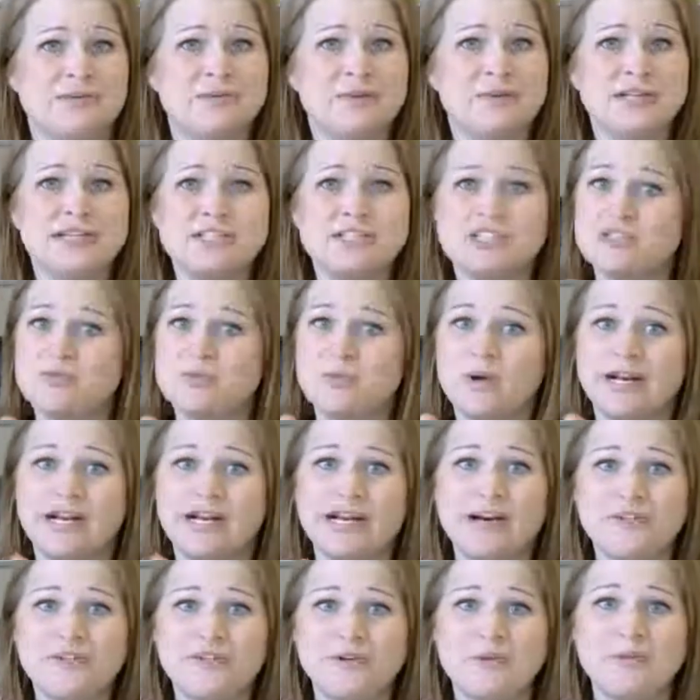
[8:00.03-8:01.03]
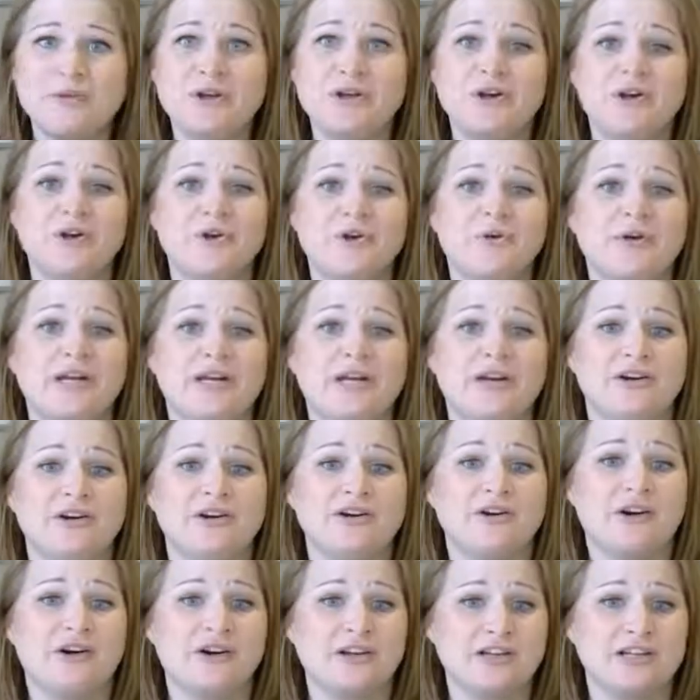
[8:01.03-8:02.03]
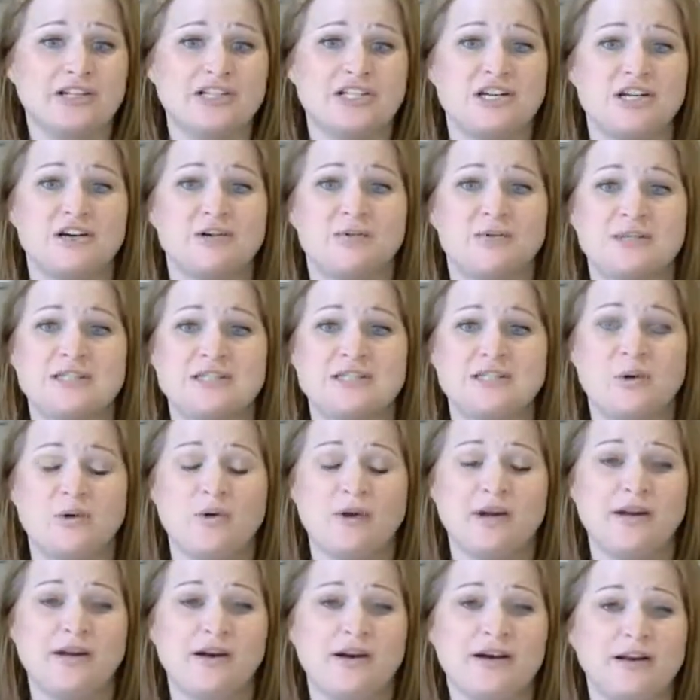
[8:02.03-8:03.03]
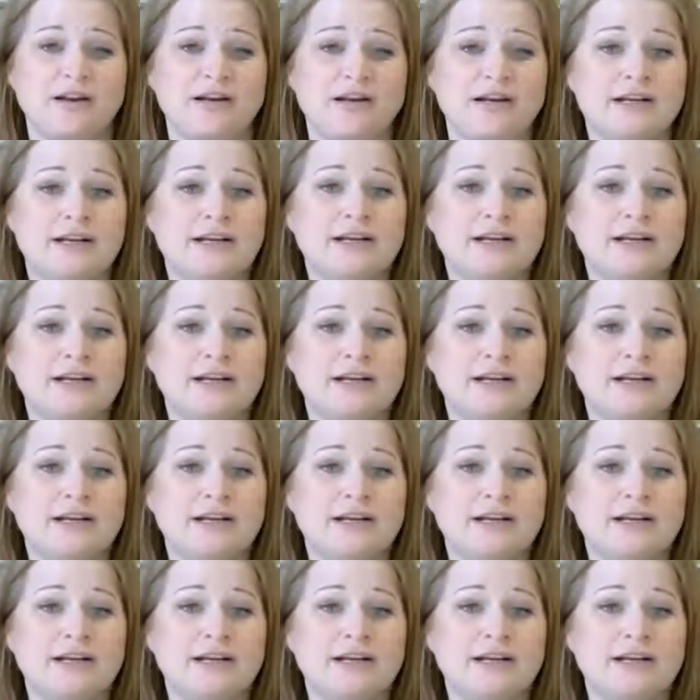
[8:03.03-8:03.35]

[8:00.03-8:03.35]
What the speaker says: really just want to hear from you, hear your knowledge, hear what's going on.